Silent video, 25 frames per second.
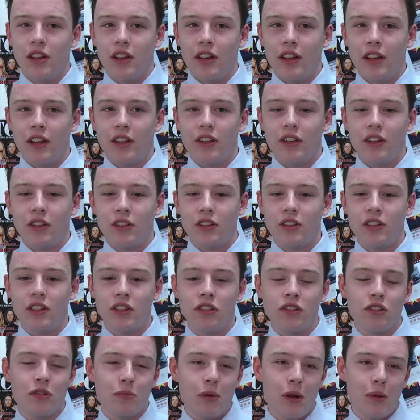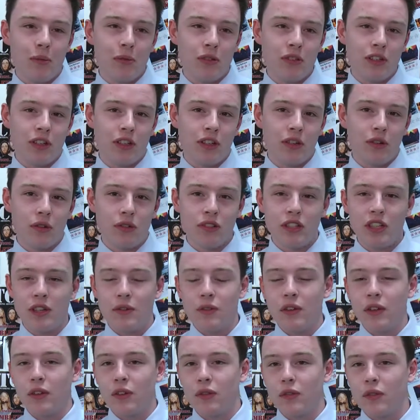like digital publishing or
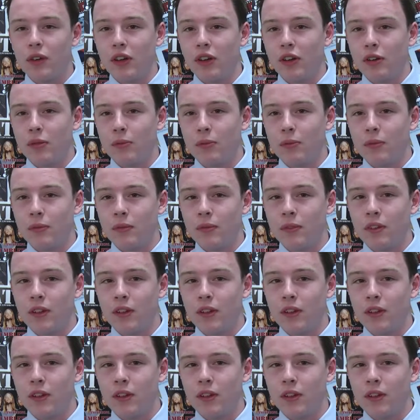TV and film.